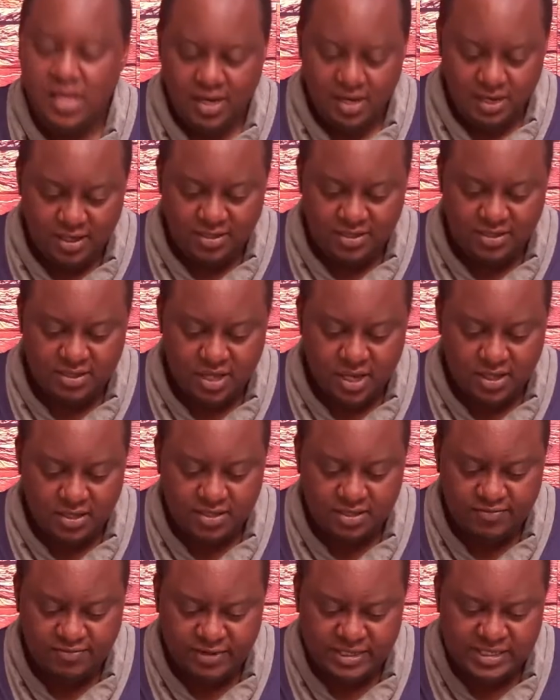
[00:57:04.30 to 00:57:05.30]
Let's uh,
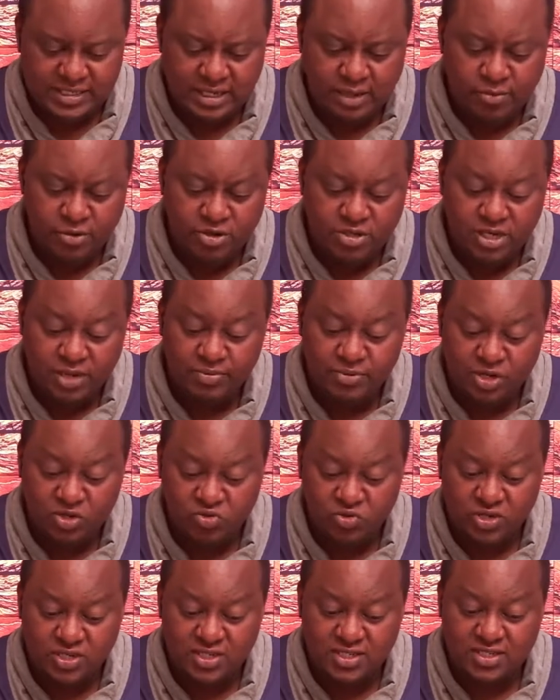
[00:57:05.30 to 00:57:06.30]
first Samuel chapter
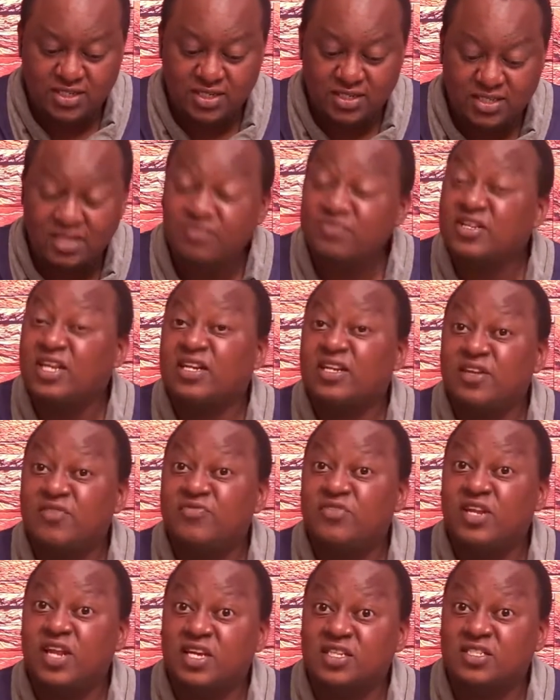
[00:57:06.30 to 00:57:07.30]
26 after
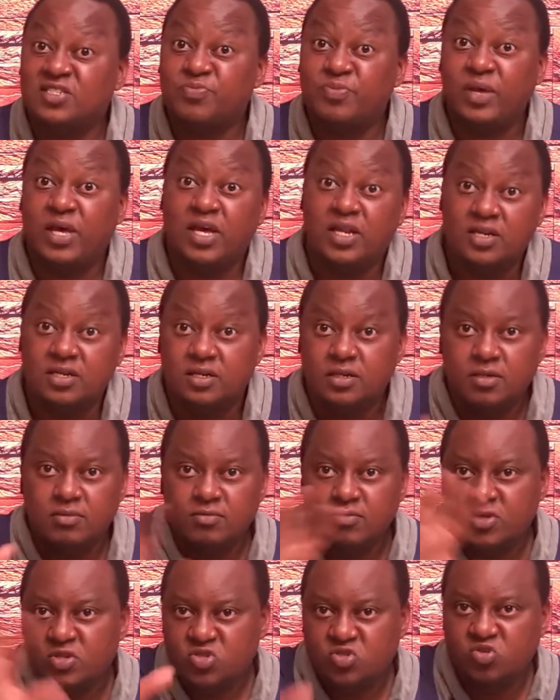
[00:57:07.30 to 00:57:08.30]
David has spared
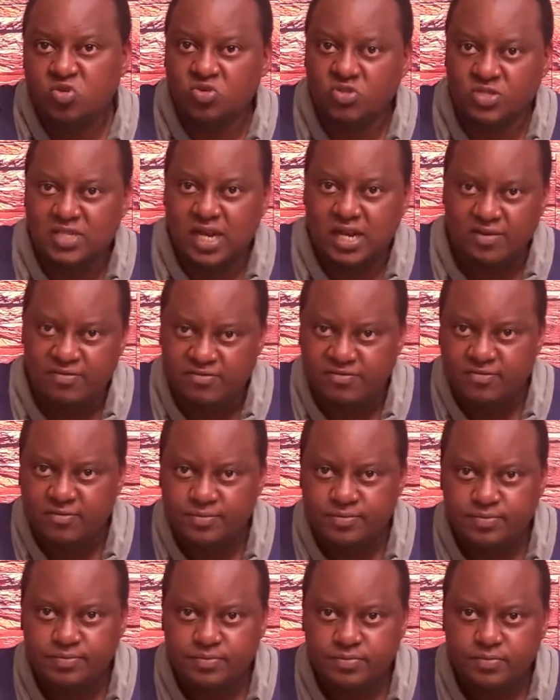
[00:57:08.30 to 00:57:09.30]
Saul's life
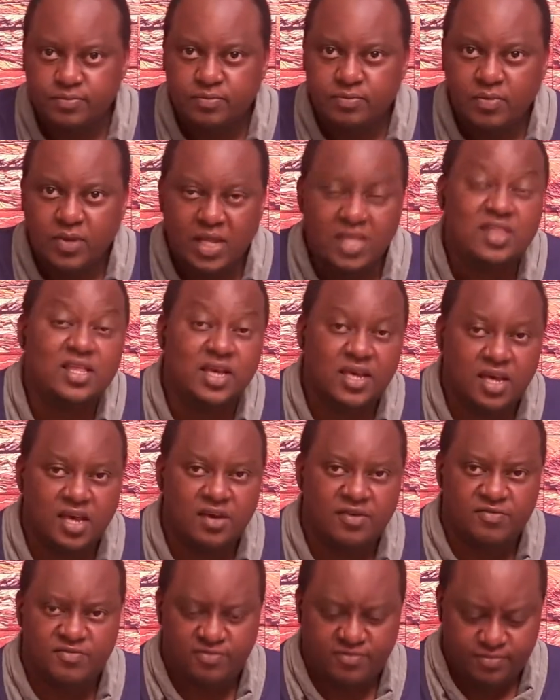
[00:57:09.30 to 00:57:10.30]
in the
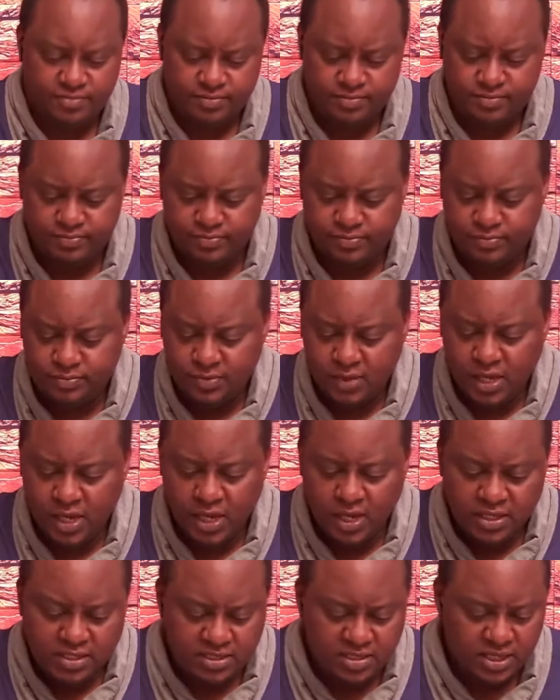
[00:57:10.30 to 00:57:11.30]
cave
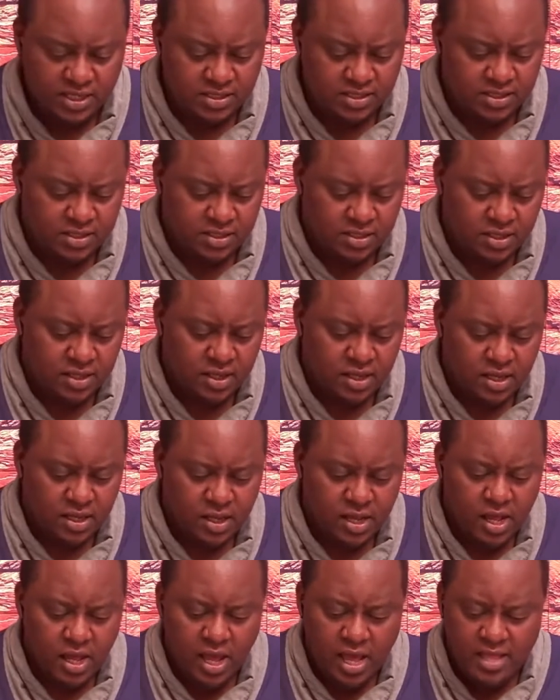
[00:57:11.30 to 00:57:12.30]
says,
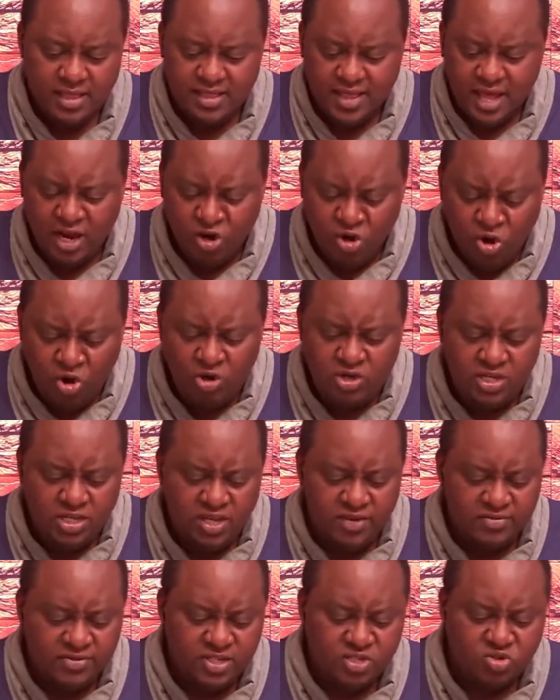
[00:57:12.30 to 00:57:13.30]
The Lord
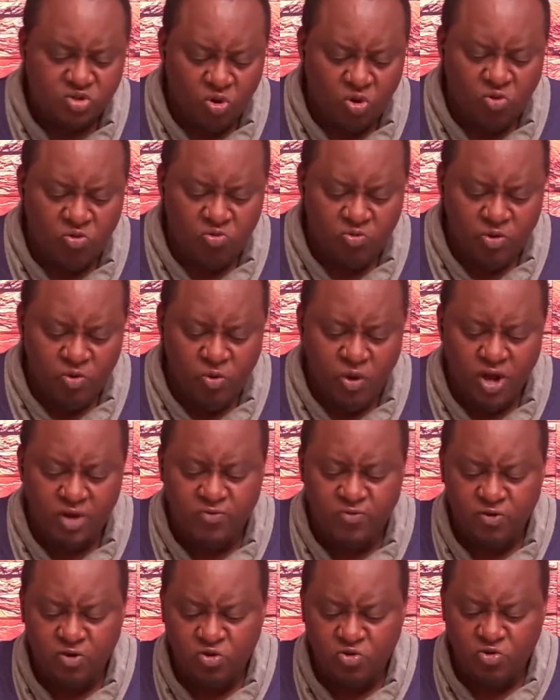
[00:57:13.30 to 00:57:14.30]
gives his own
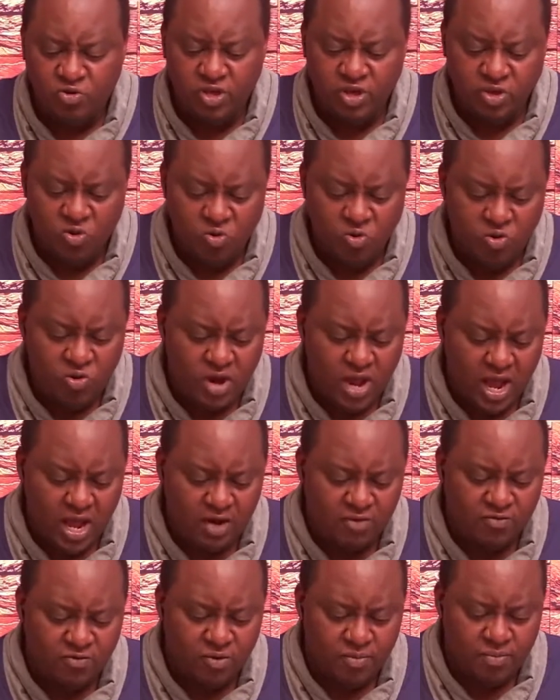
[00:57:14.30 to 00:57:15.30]
reward for doing good
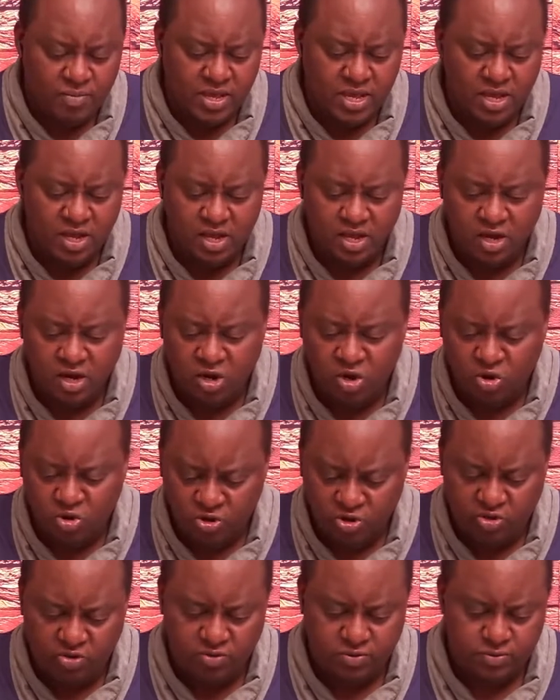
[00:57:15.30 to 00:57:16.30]
and for being
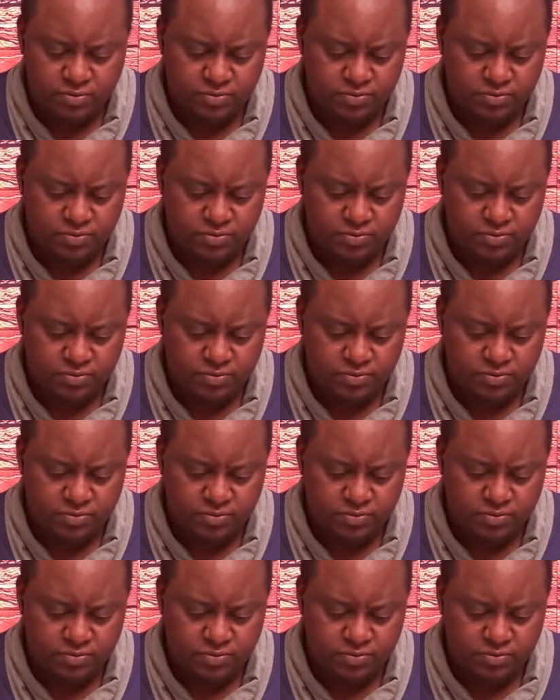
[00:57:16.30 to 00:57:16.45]
loyal.